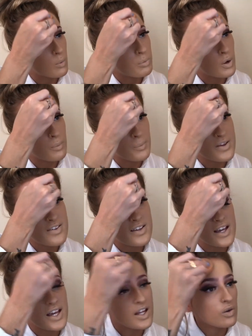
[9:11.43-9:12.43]
blot my
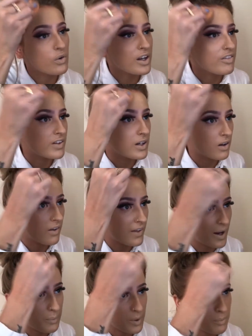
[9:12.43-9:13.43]
skin or anything like
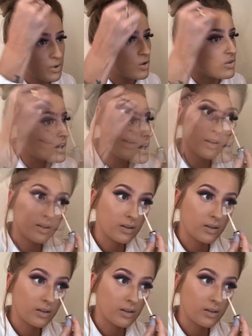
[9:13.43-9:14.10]
that when I'm using it.